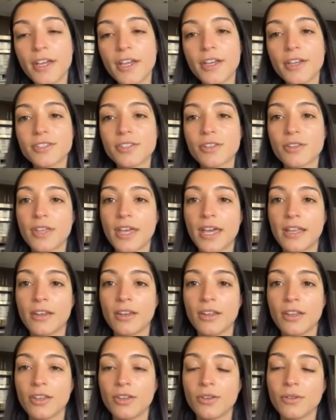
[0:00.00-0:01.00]
So
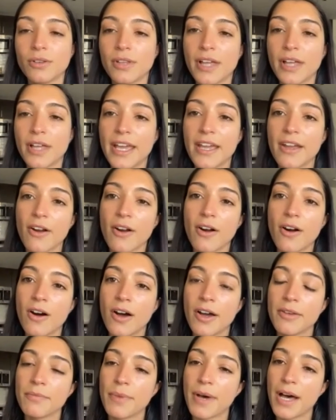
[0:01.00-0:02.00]
then you layer
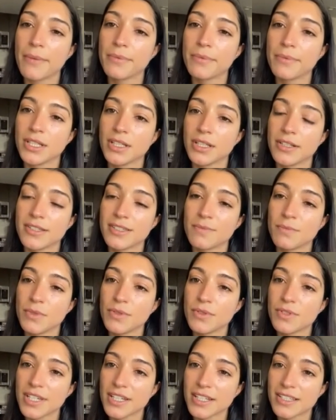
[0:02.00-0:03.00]
on Bob Dylan's
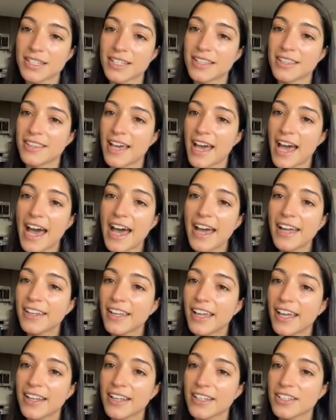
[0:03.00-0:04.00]
music to that,
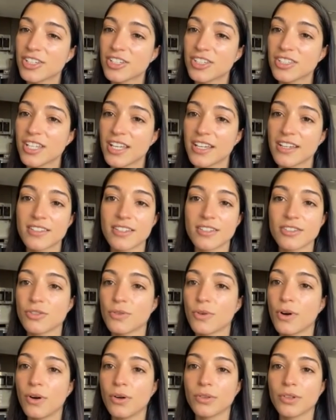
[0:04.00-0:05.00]
and it just takes it
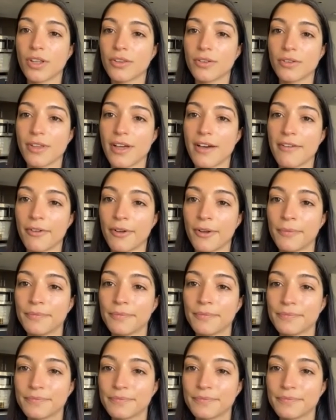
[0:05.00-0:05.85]
to a whole nother level.